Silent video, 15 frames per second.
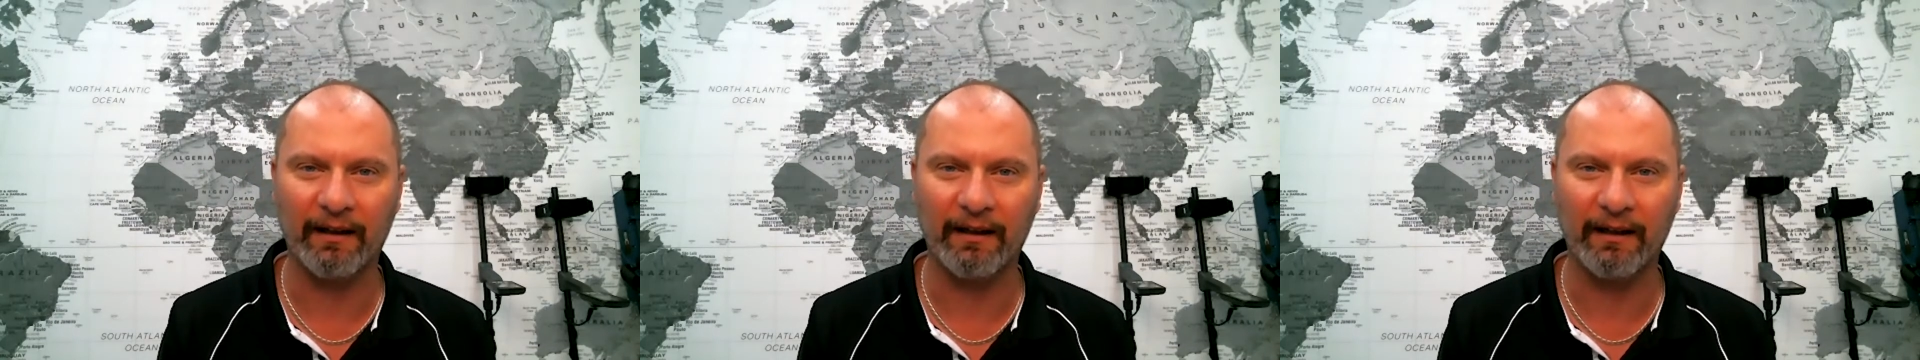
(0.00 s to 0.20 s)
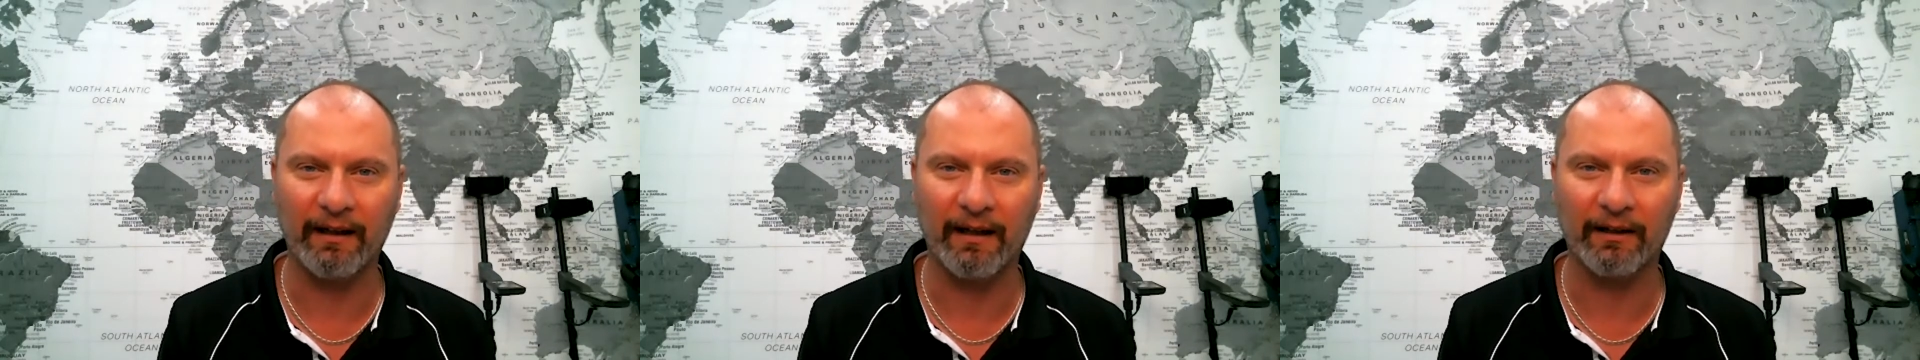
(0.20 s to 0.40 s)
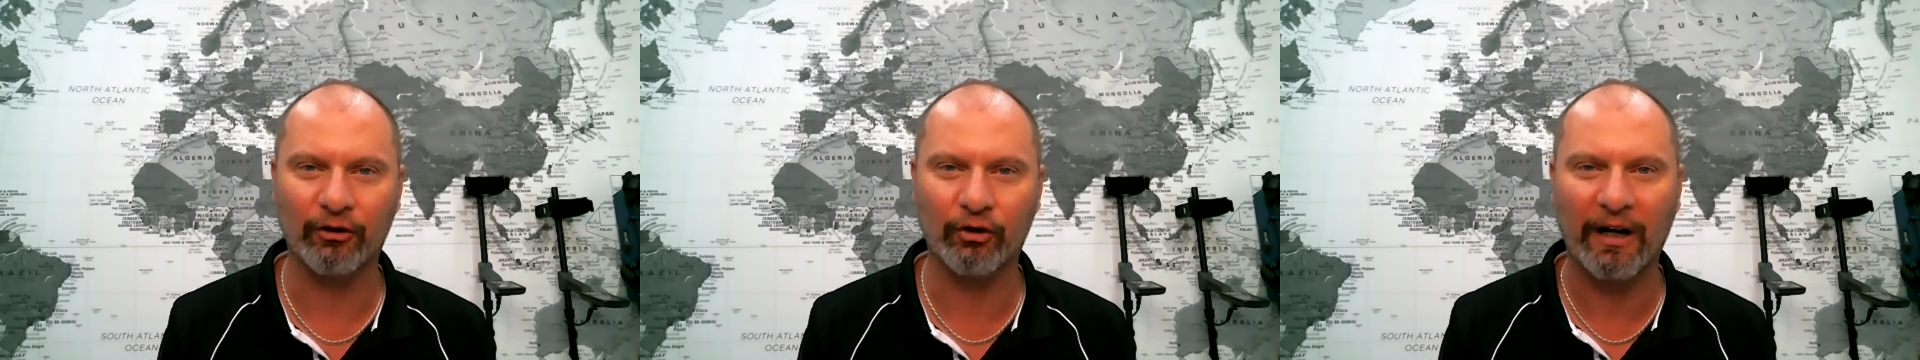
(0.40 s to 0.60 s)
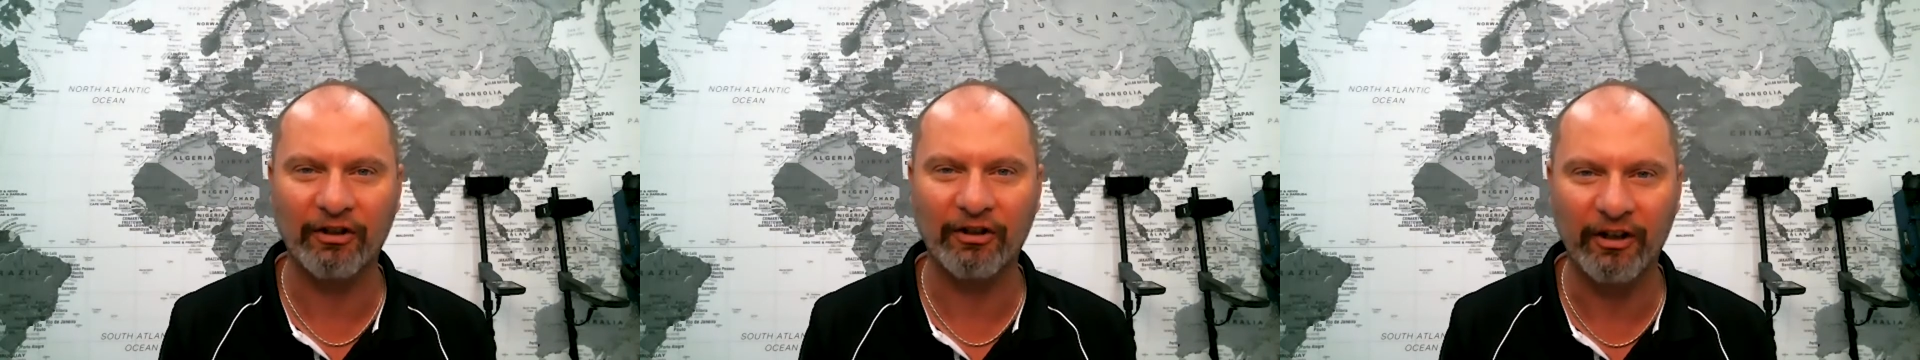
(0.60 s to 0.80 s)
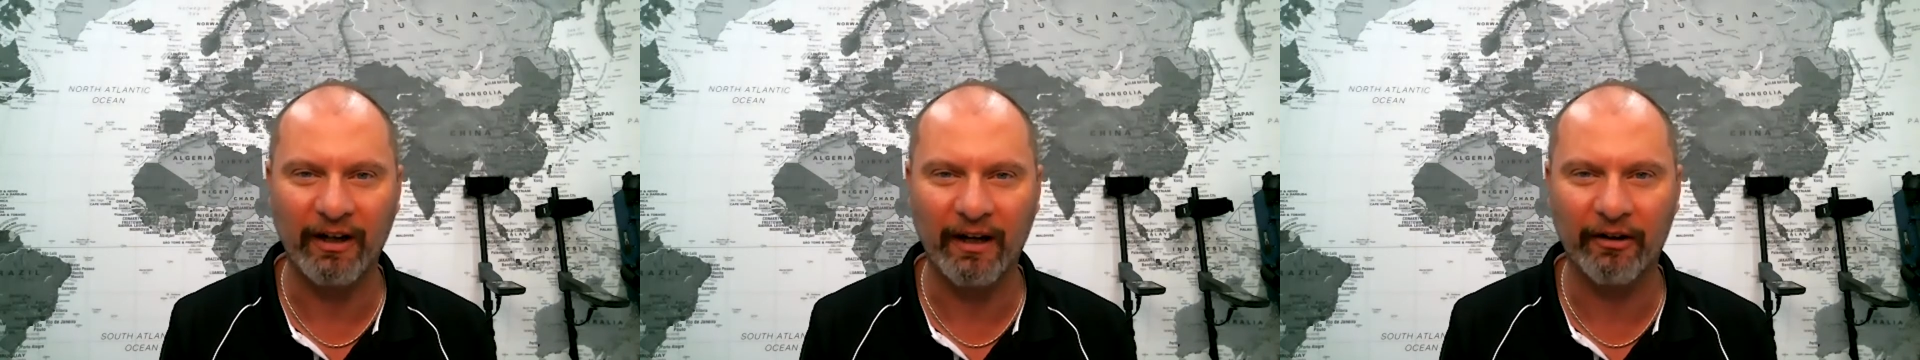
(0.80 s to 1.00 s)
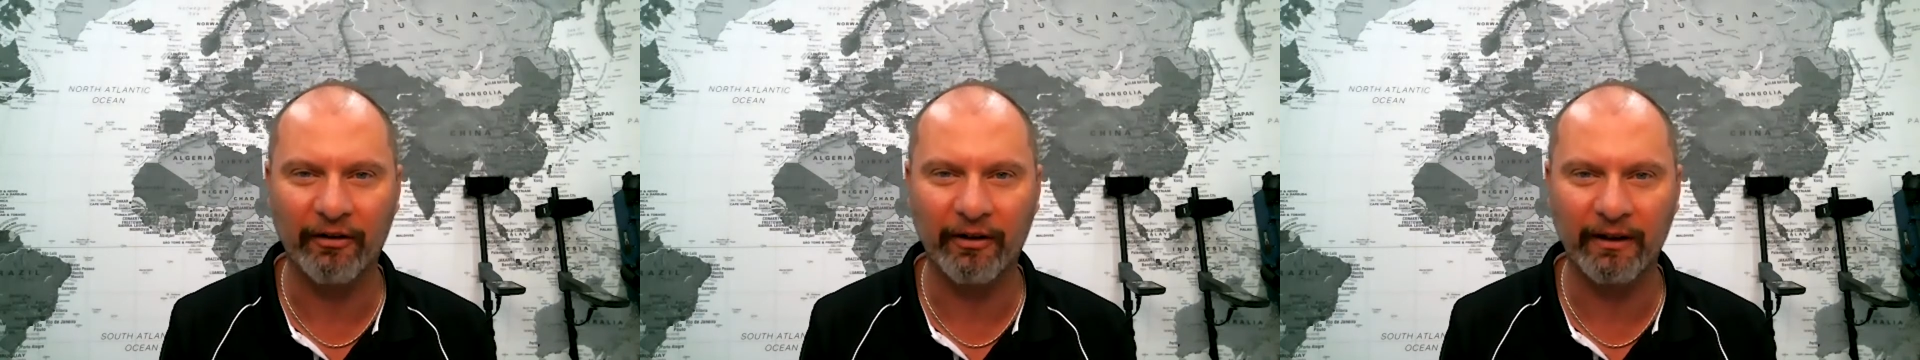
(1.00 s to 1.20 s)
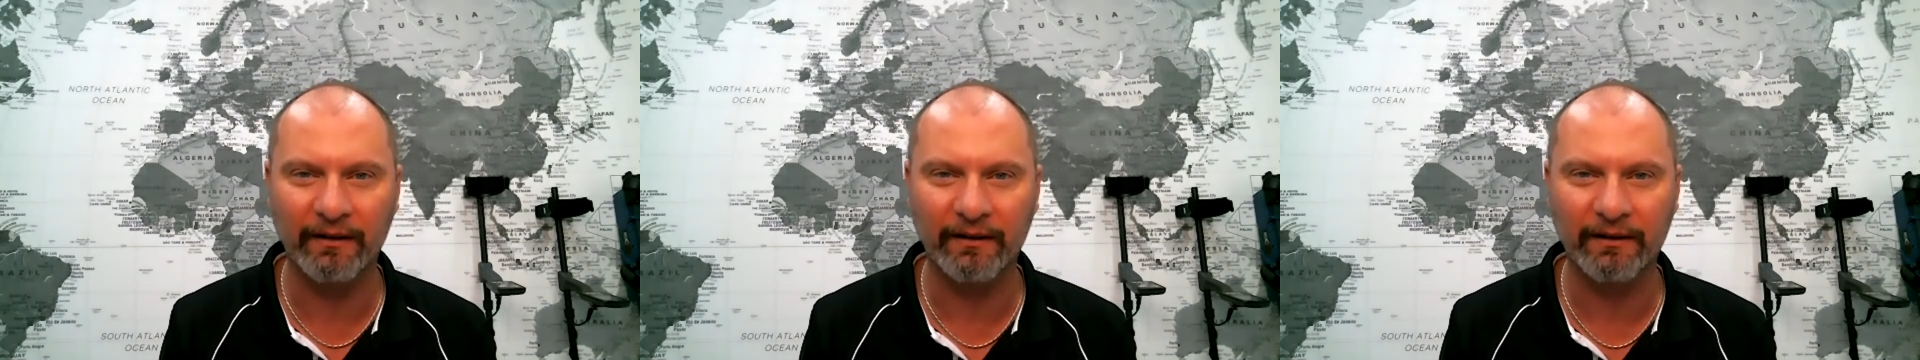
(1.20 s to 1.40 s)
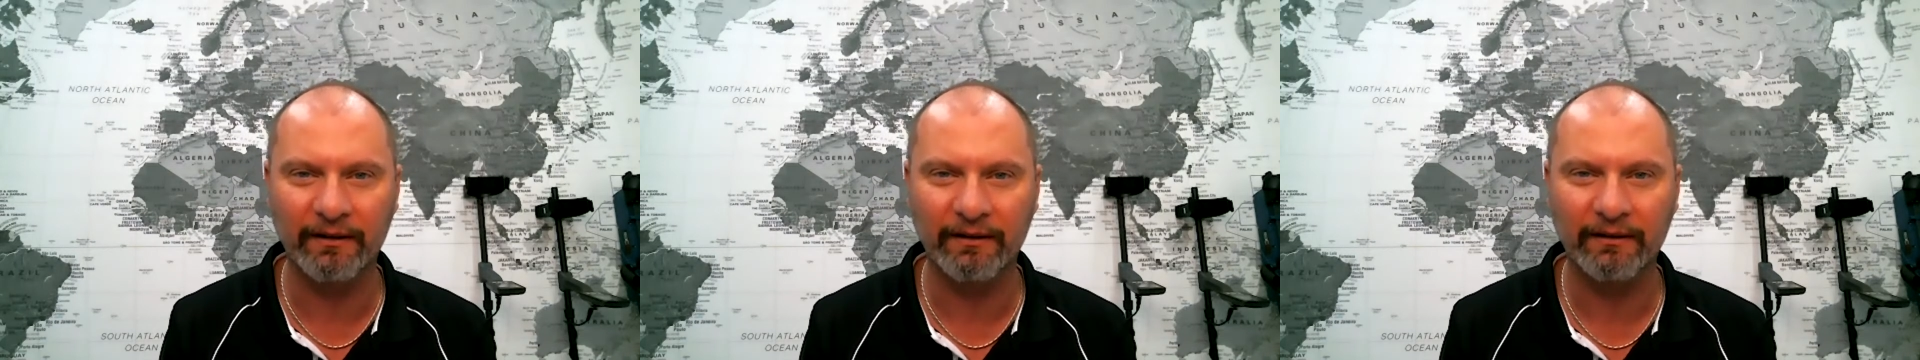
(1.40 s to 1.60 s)
the trashy
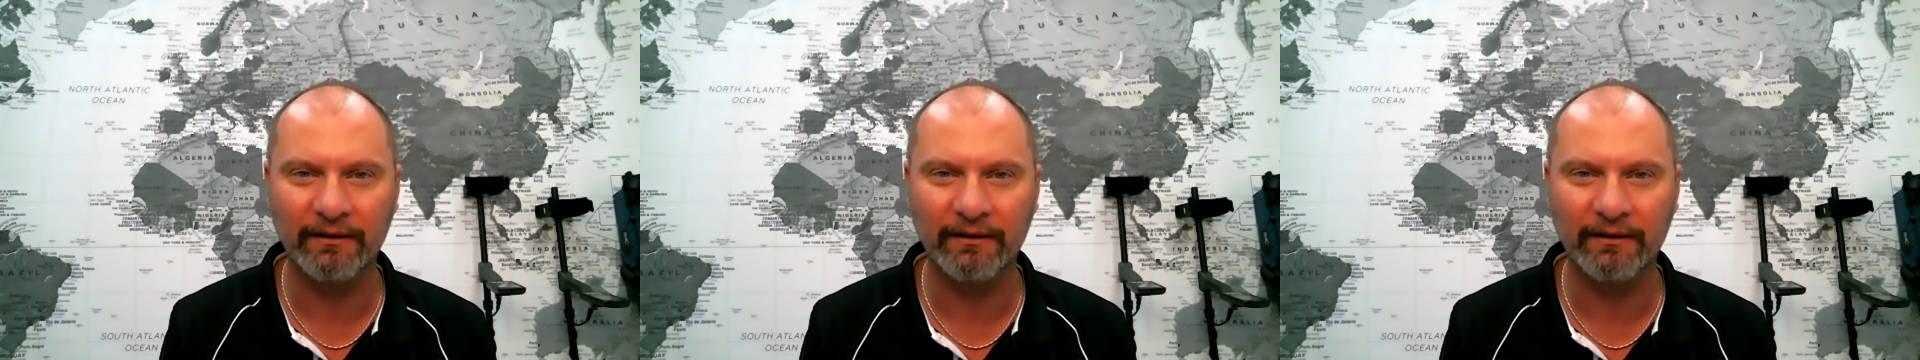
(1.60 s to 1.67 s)
areas